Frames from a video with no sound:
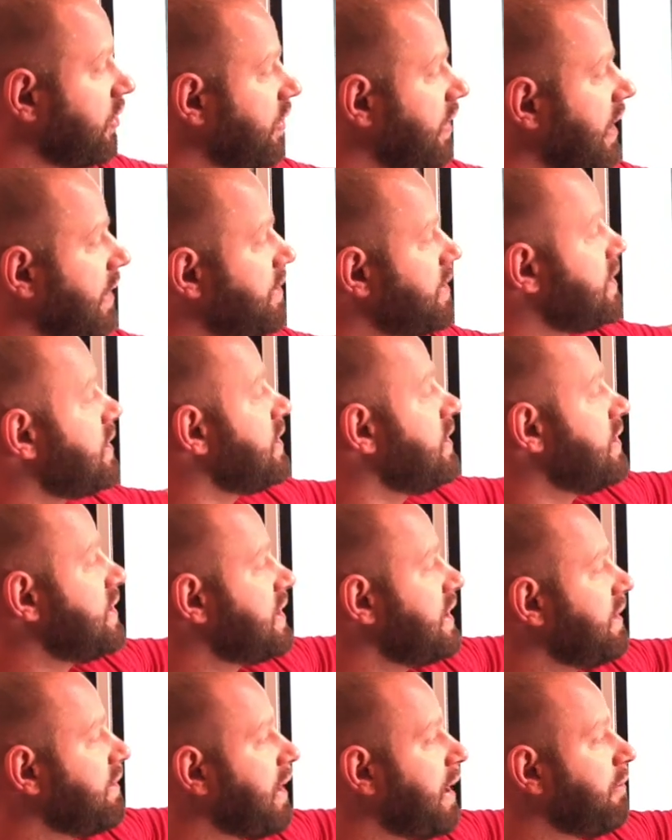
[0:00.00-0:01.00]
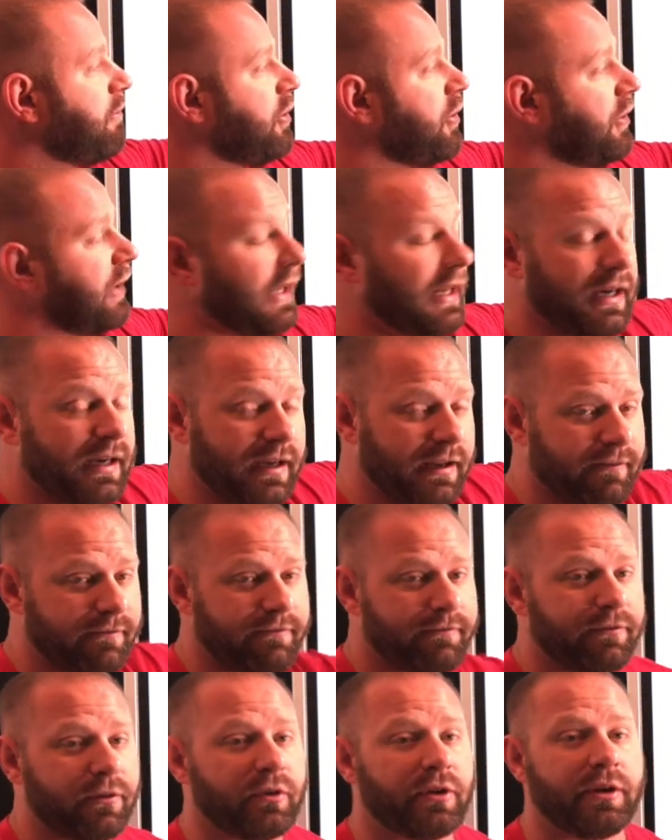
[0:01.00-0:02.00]
grips to semi-pronated and
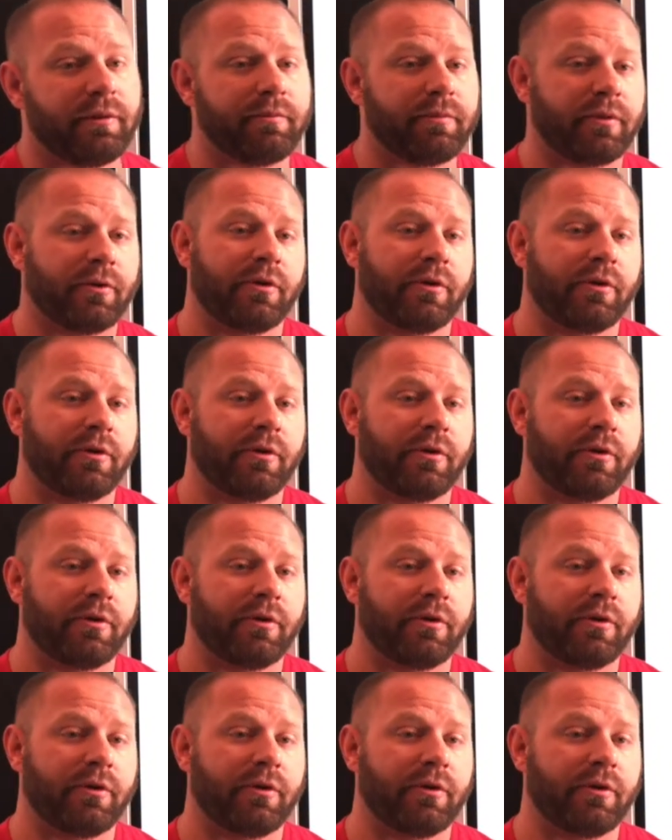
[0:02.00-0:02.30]
fully